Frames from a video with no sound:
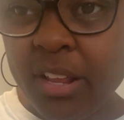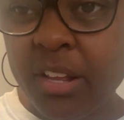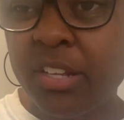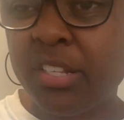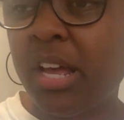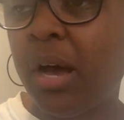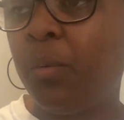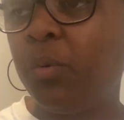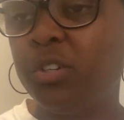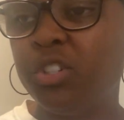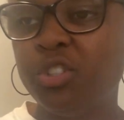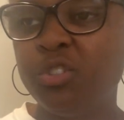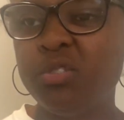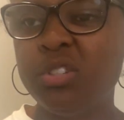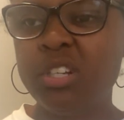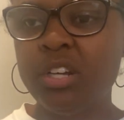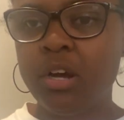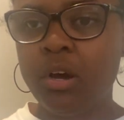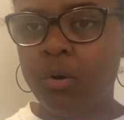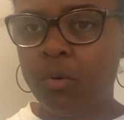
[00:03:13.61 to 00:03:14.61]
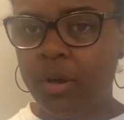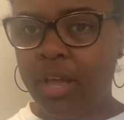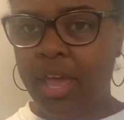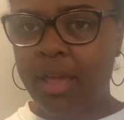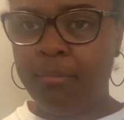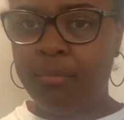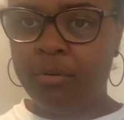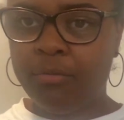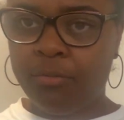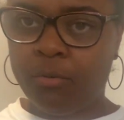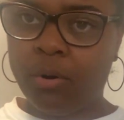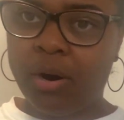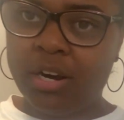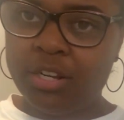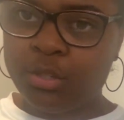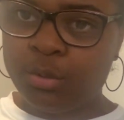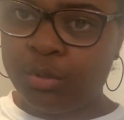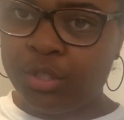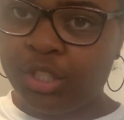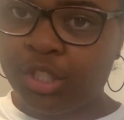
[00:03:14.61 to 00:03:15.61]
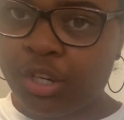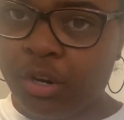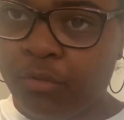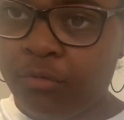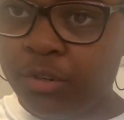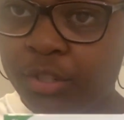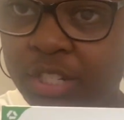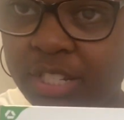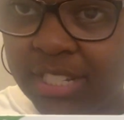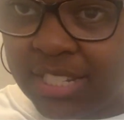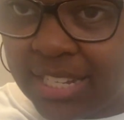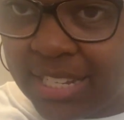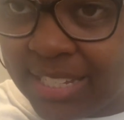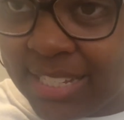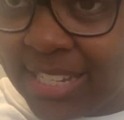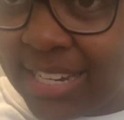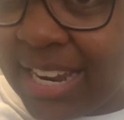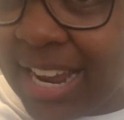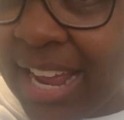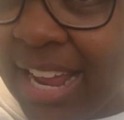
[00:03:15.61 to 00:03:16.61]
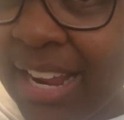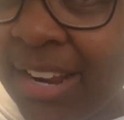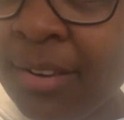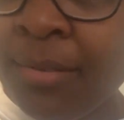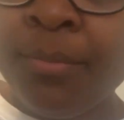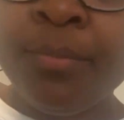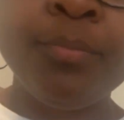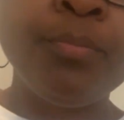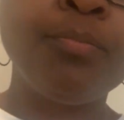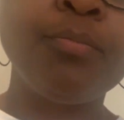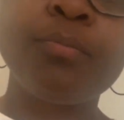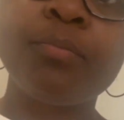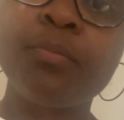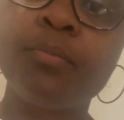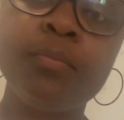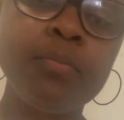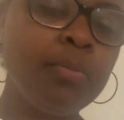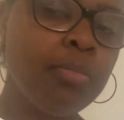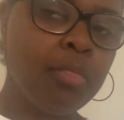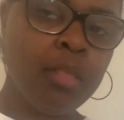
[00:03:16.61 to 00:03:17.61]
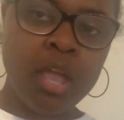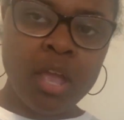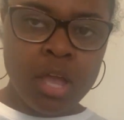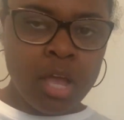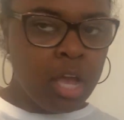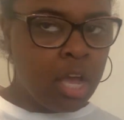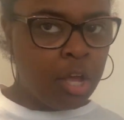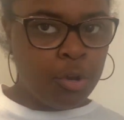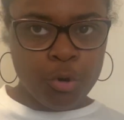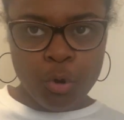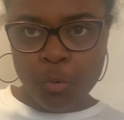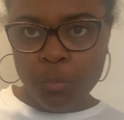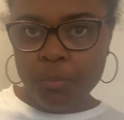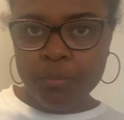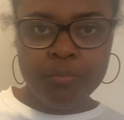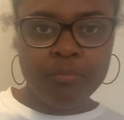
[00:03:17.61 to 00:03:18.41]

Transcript: because I was using Colgate before I switched over to Sensodyne. Nope.